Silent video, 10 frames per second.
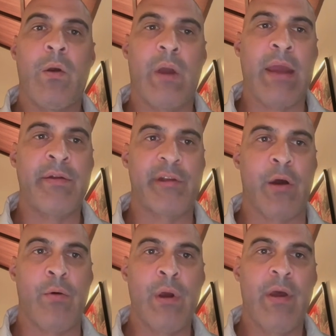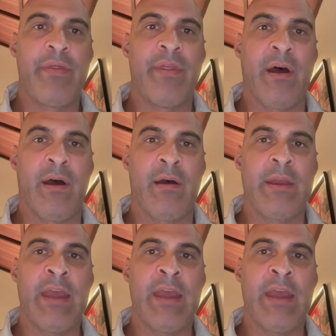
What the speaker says: Okay, so the